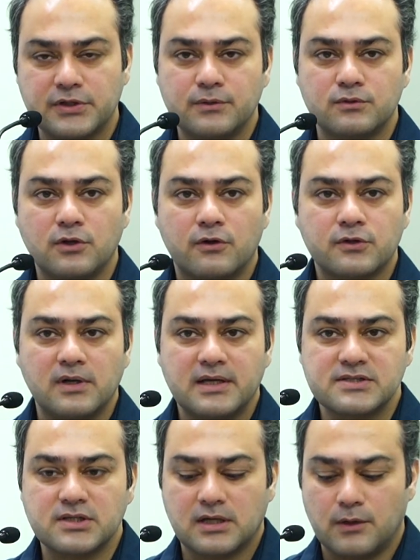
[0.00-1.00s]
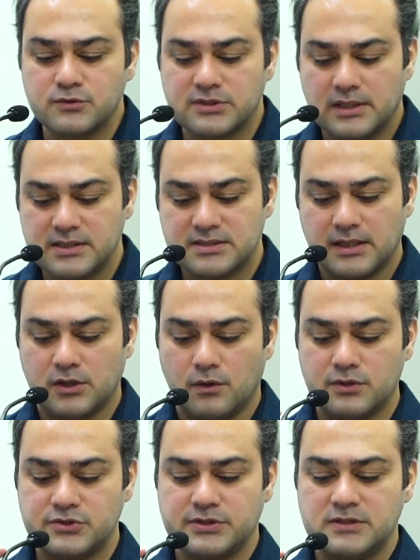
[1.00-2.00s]
you not only as a counseling
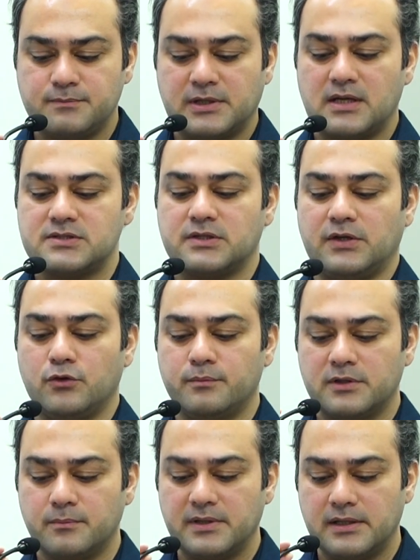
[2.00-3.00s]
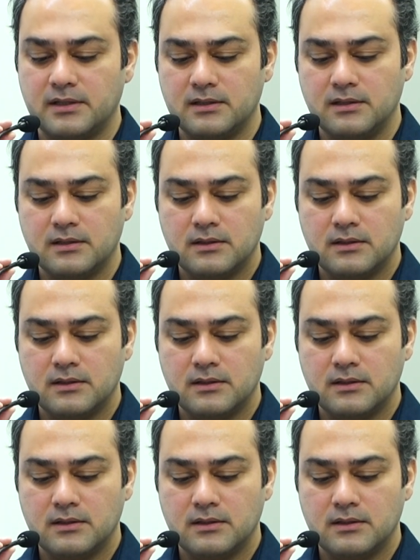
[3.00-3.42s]
psychologist, but as a human being